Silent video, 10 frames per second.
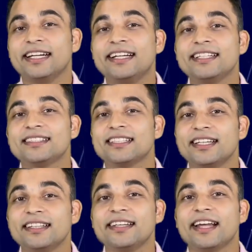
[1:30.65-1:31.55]
It is
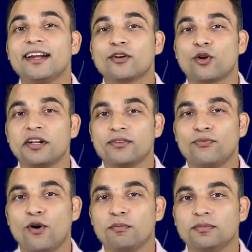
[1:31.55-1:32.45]
in the electronic
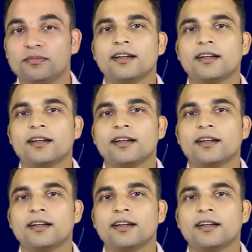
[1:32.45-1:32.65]
form.